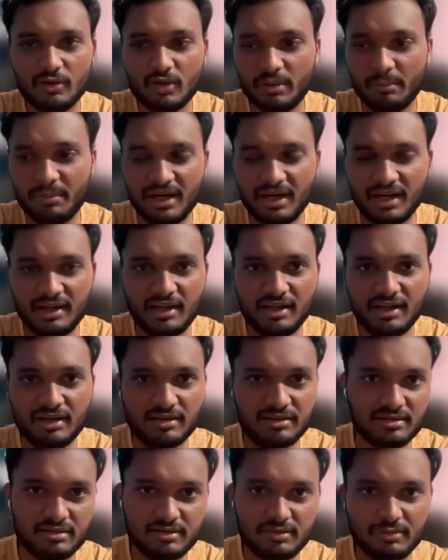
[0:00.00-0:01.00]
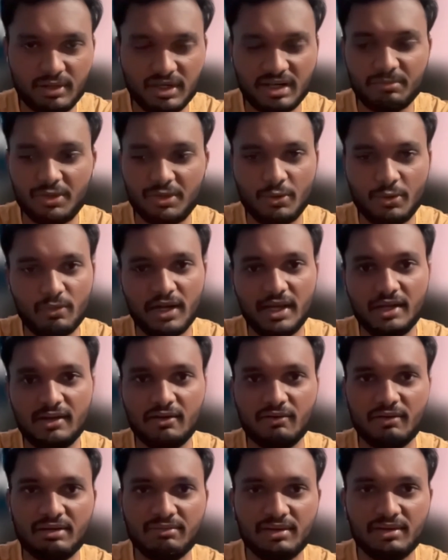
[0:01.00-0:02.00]
you know, update their whatever
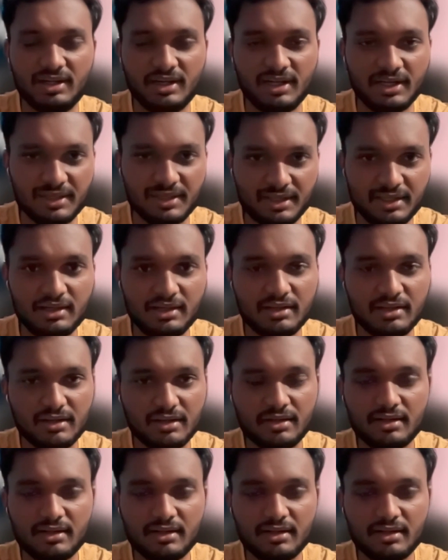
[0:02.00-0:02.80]
UI or whatever needed.